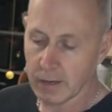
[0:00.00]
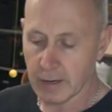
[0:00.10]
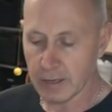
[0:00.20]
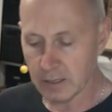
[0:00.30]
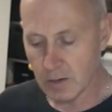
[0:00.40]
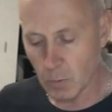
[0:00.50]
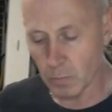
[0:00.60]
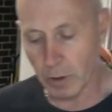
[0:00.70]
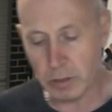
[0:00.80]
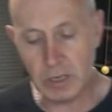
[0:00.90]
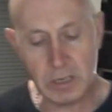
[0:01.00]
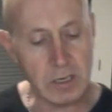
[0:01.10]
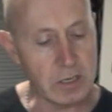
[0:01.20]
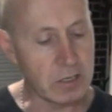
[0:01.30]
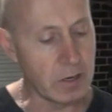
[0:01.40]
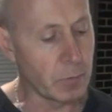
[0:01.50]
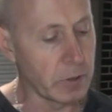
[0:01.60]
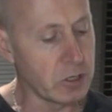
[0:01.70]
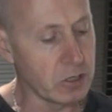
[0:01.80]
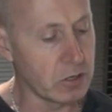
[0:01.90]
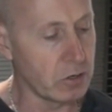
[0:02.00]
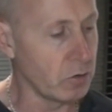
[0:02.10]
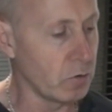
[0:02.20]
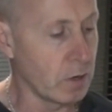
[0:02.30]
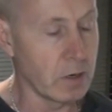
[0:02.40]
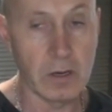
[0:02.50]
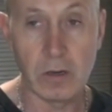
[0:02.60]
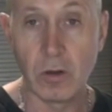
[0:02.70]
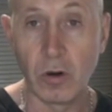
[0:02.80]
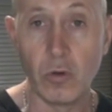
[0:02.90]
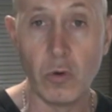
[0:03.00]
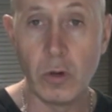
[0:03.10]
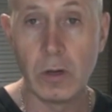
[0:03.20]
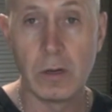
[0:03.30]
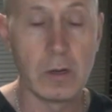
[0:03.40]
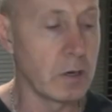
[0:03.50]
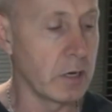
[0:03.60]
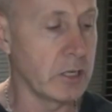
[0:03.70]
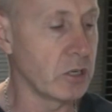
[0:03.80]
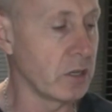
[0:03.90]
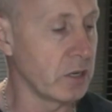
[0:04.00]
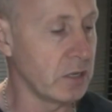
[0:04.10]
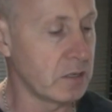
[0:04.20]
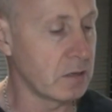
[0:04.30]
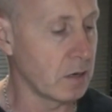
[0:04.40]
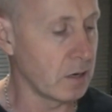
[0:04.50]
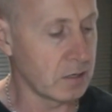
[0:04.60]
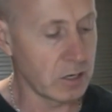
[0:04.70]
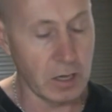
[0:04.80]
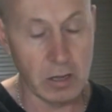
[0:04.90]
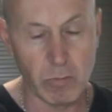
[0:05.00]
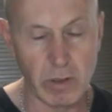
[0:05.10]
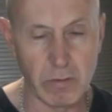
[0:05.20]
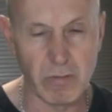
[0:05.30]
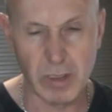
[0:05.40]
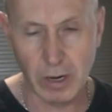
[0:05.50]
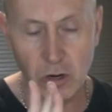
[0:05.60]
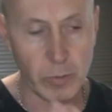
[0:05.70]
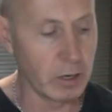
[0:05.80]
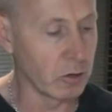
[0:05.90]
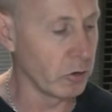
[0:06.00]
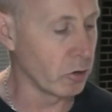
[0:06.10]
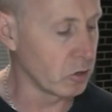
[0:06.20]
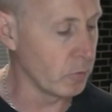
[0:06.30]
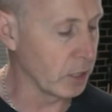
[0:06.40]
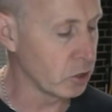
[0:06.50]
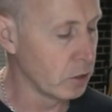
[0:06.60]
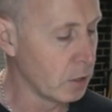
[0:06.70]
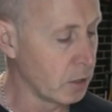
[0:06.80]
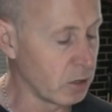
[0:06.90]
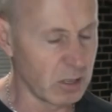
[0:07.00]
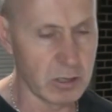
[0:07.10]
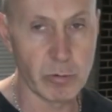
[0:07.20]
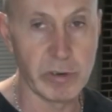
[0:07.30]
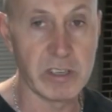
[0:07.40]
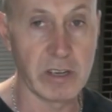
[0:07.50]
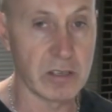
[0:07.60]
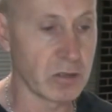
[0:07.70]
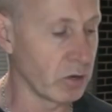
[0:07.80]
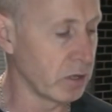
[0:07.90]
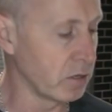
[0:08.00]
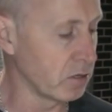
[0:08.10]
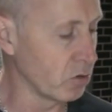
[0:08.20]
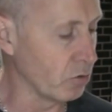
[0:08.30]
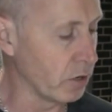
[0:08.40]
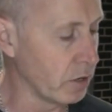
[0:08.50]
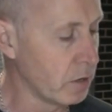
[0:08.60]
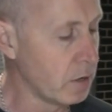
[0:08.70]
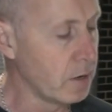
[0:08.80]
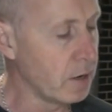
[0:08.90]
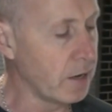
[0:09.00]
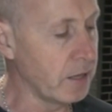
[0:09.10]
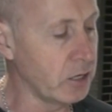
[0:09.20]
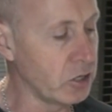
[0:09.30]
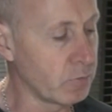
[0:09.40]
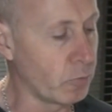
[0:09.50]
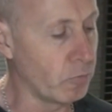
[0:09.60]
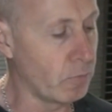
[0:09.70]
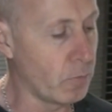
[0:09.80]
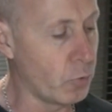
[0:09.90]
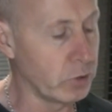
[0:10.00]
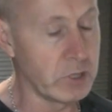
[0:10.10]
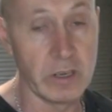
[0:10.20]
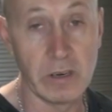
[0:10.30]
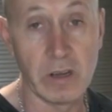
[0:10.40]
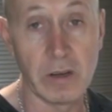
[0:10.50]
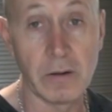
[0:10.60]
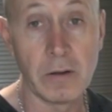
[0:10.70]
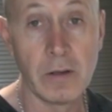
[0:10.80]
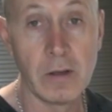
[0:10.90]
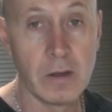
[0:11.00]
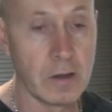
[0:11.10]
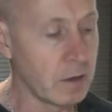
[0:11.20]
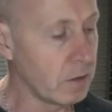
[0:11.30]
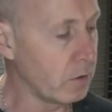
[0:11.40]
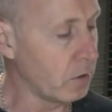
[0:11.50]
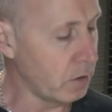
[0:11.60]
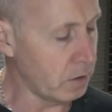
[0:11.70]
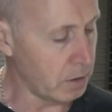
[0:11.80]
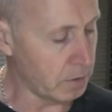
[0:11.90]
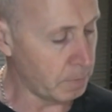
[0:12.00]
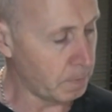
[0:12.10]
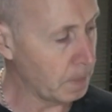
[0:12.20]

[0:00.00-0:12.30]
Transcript: And the simple process is simply just to glue each of these together with a little bit of glue, not too much, because it'll squeeze out the side and distort it, and then just put in the